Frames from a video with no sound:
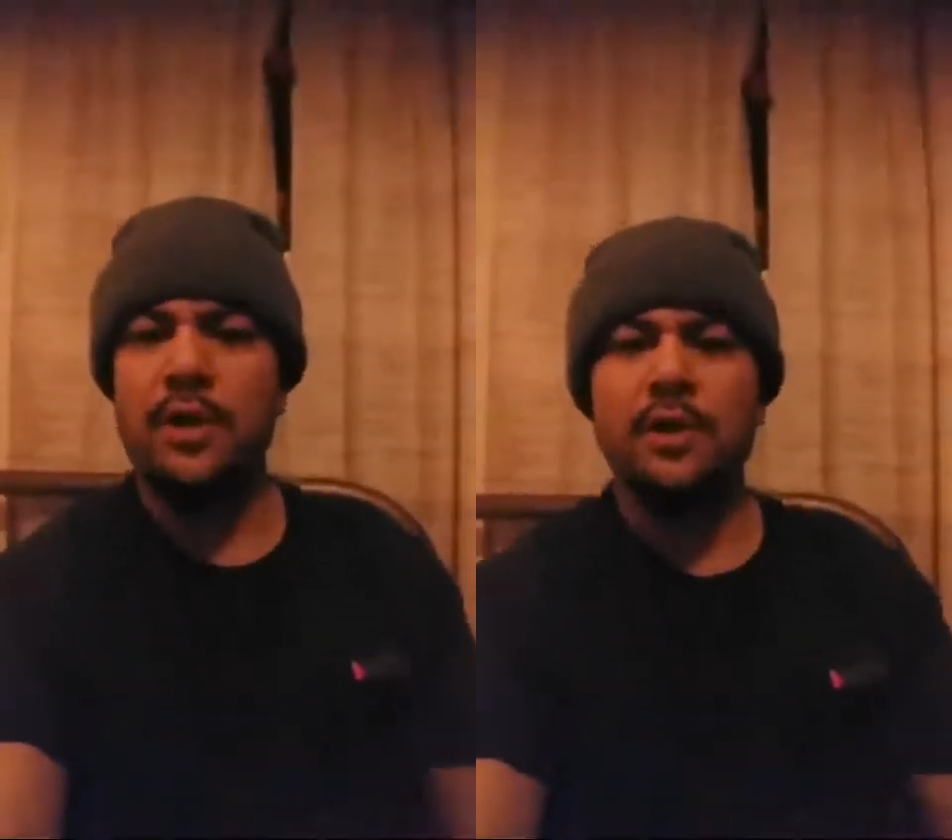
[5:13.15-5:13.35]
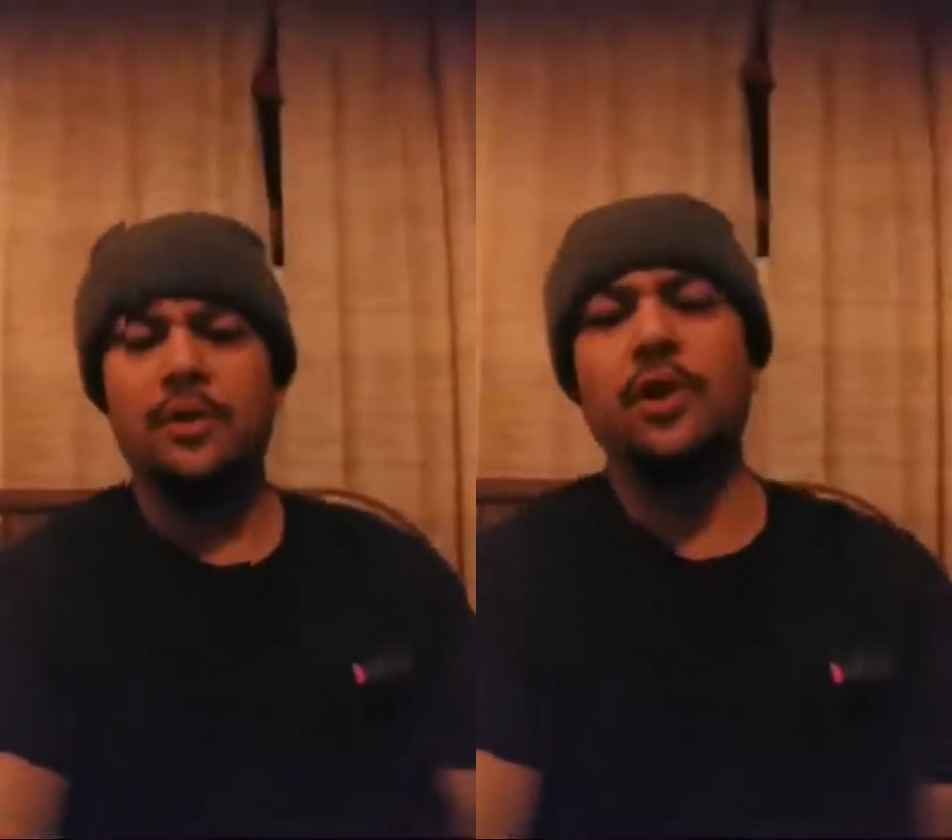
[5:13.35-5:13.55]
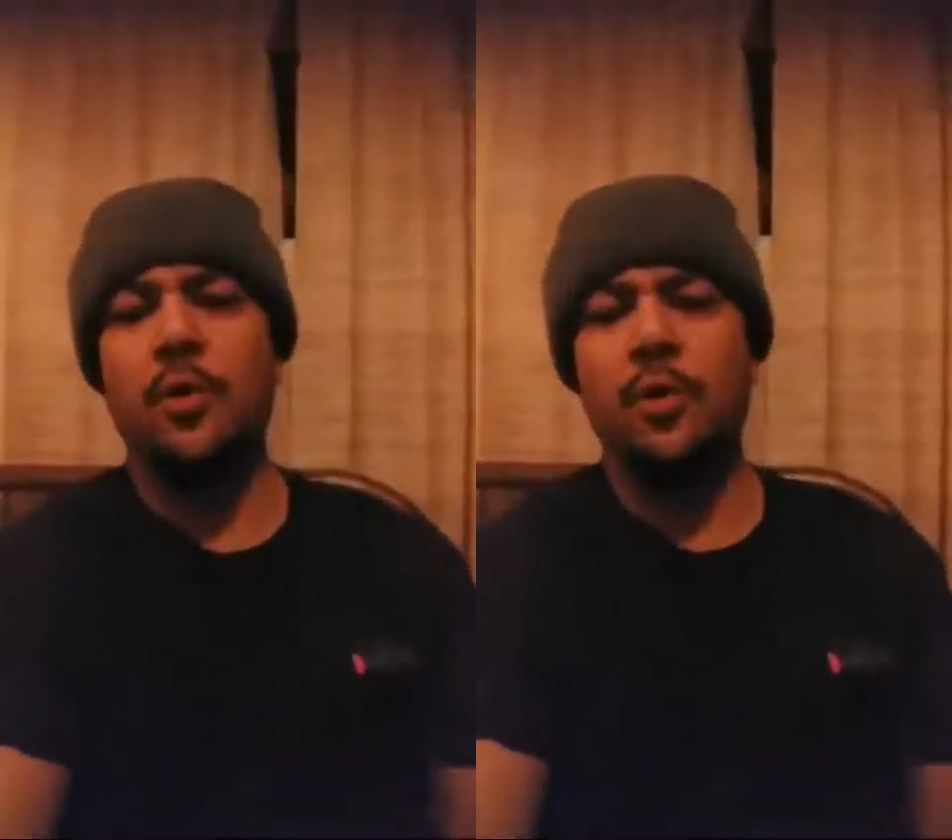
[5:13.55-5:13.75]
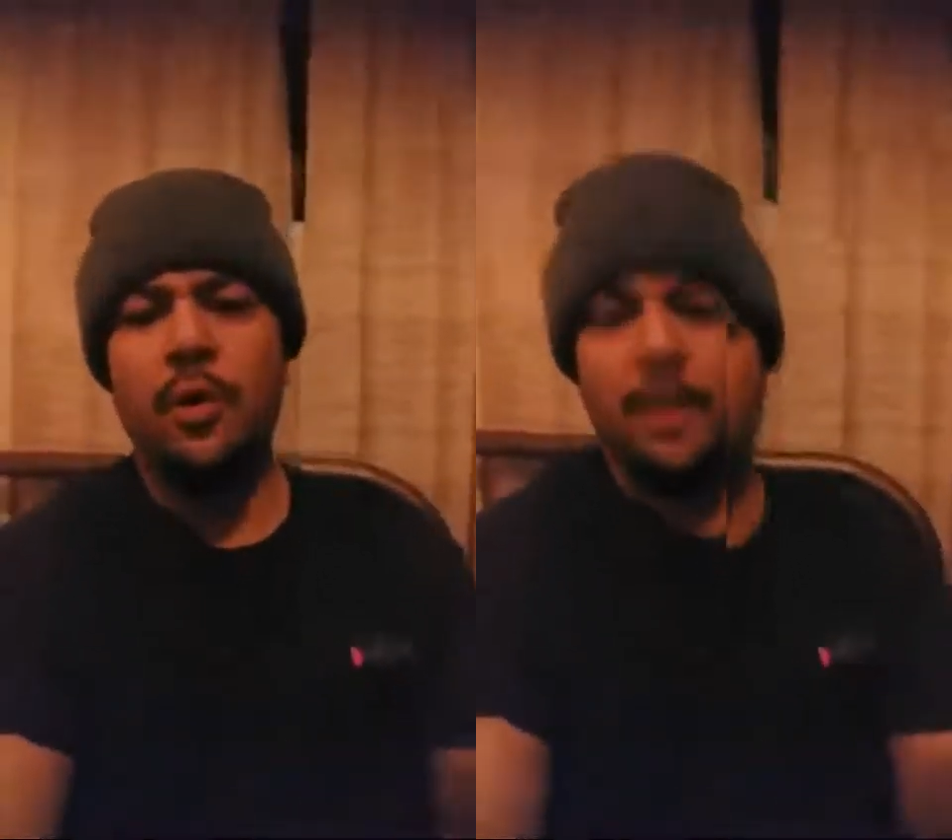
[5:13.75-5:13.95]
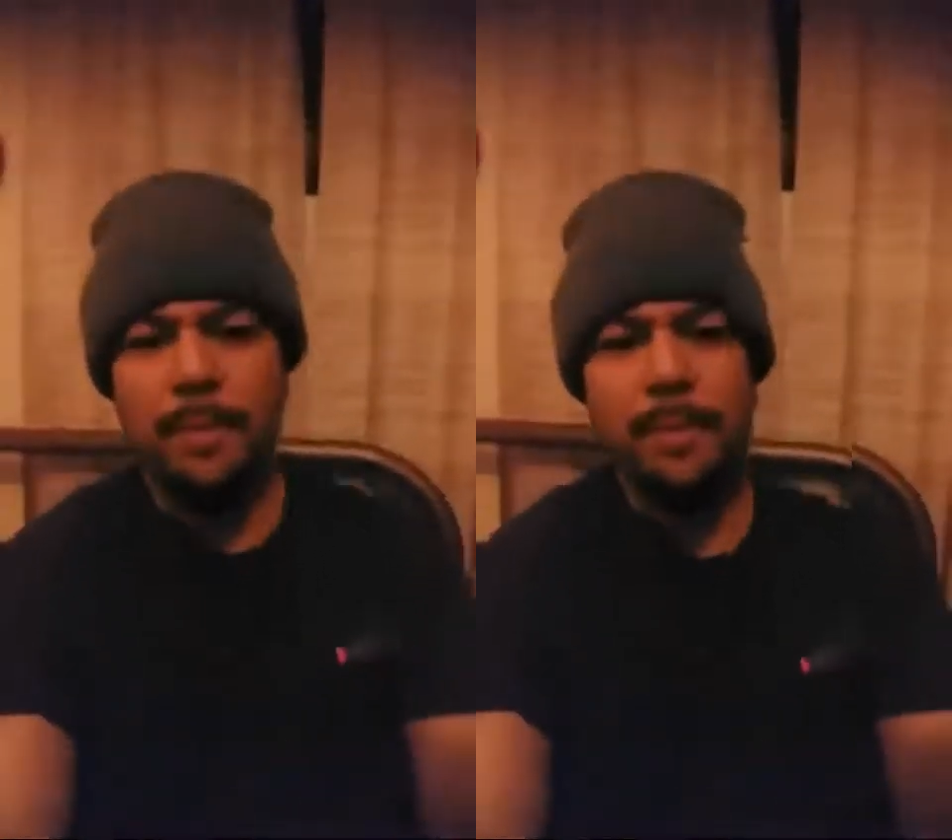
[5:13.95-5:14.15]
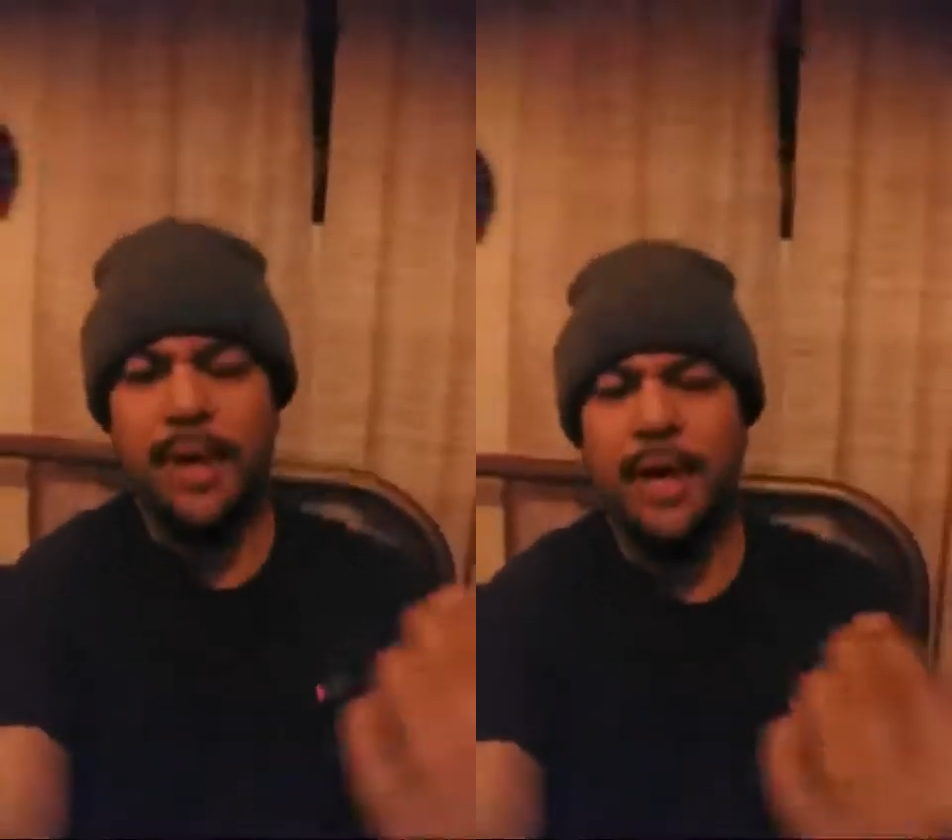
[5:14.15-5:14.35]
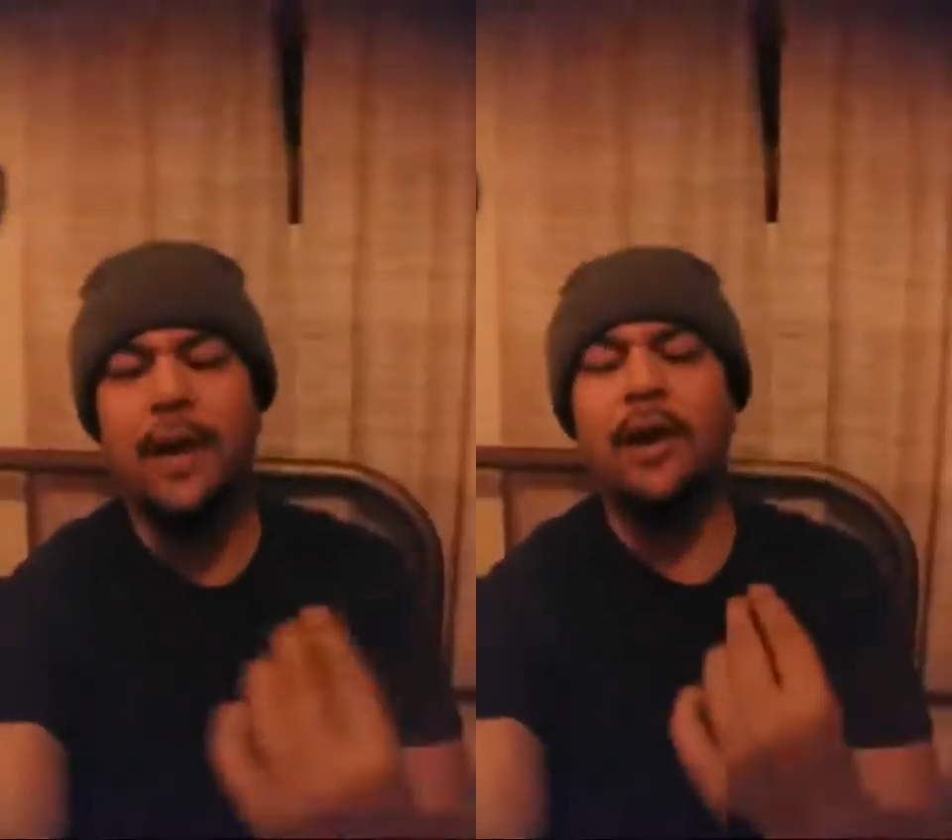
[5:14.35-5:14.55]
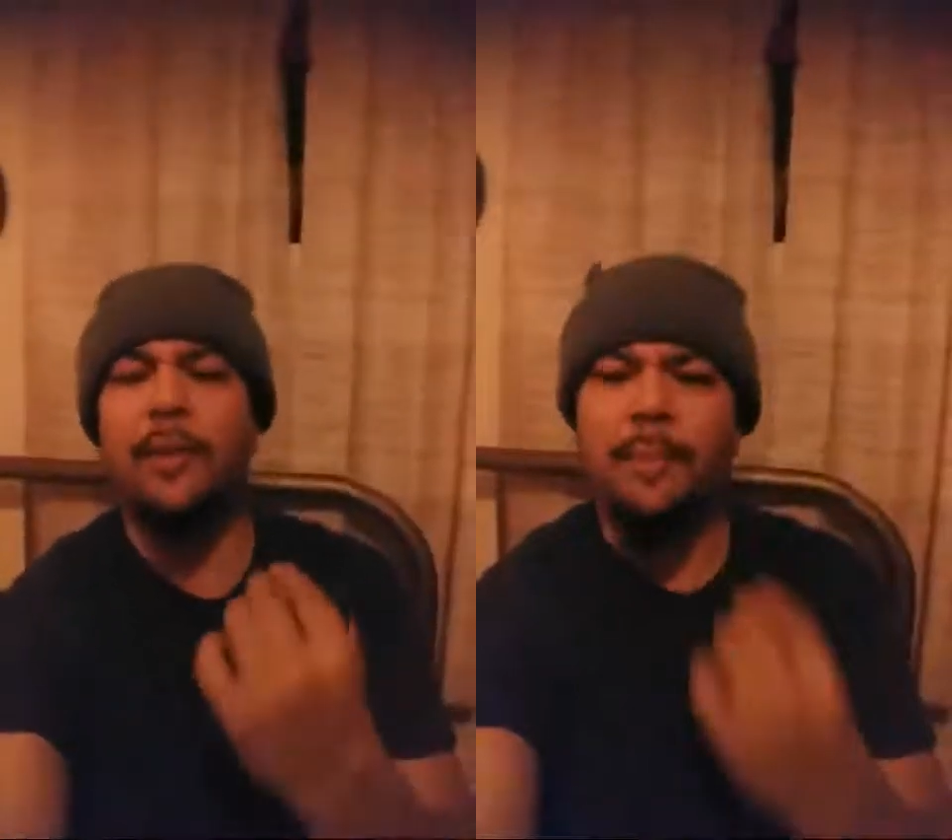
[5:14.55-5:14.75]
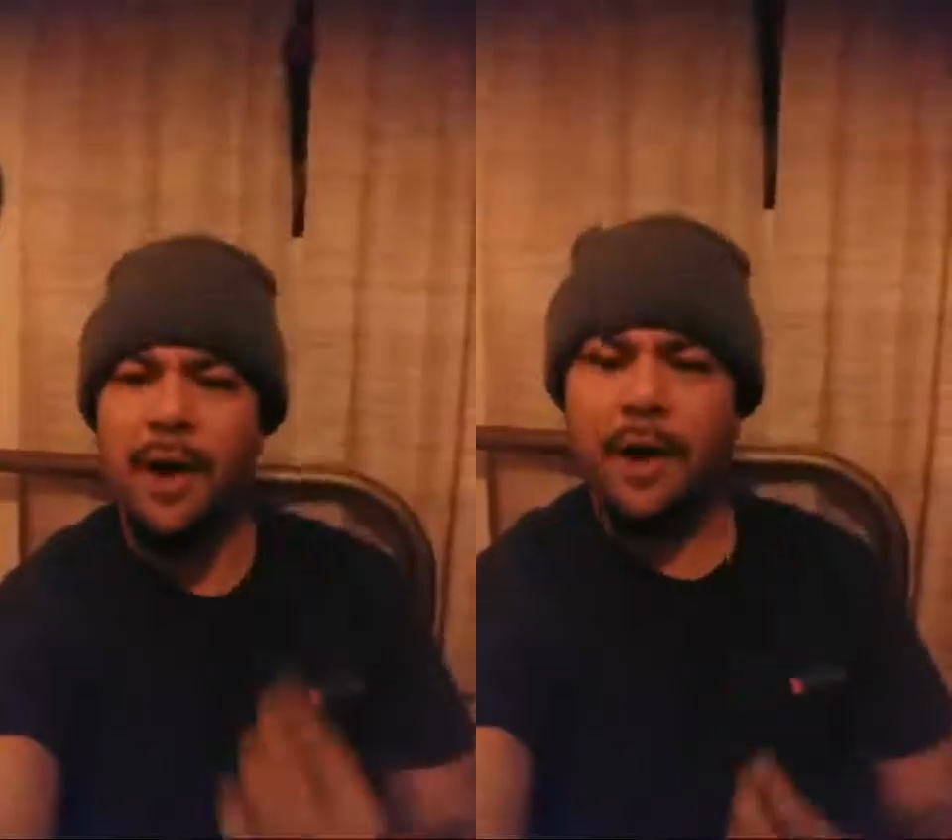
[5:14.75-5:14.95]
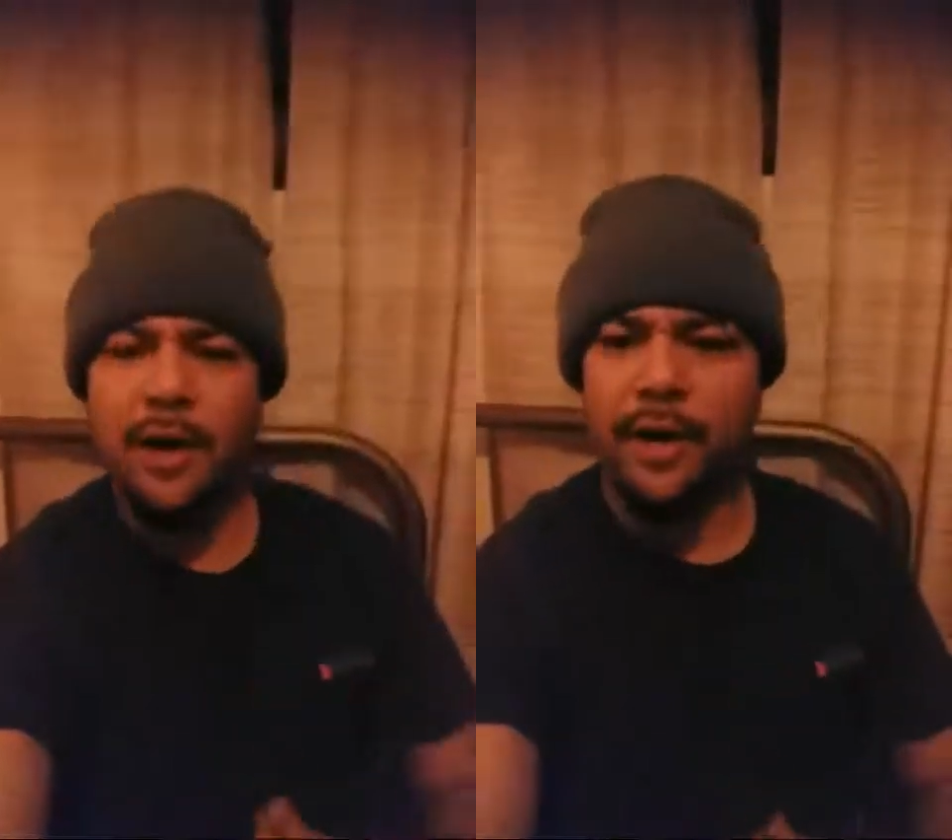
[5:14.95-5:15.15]
So Being here in
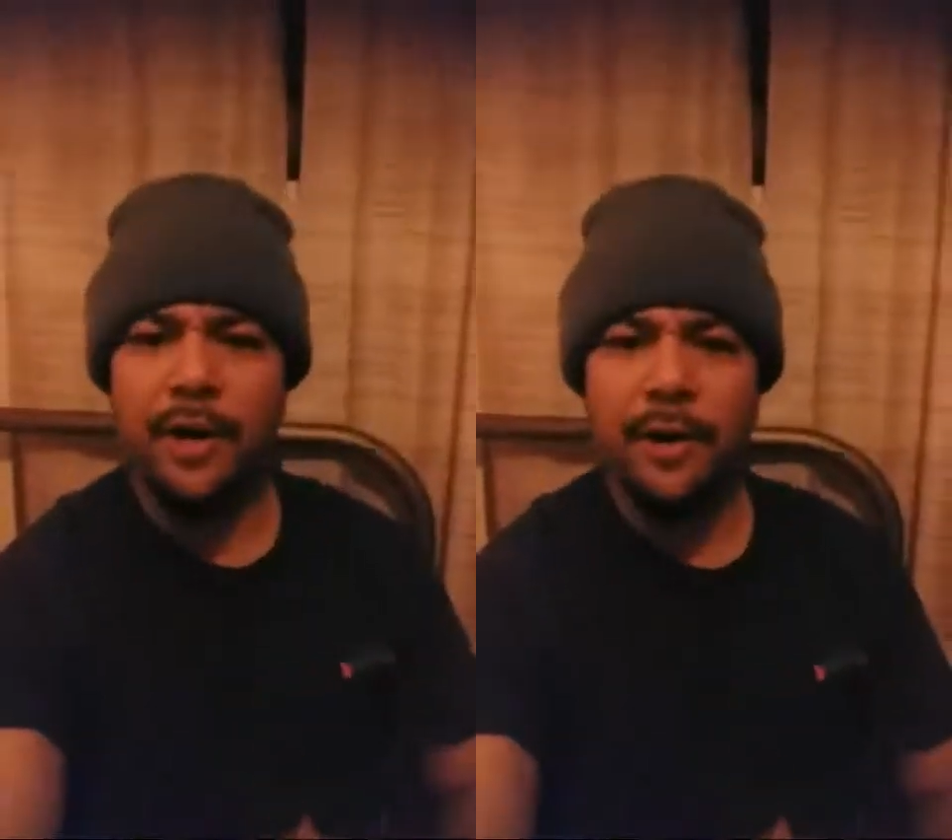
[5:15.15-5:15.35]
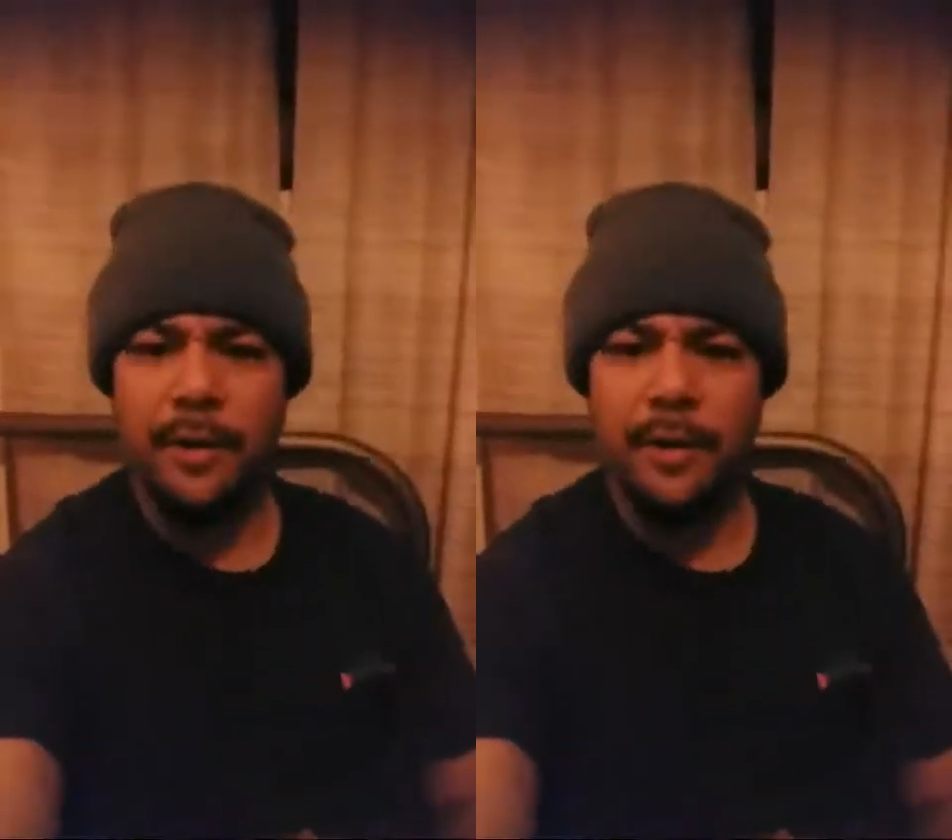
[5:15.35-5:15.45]
America,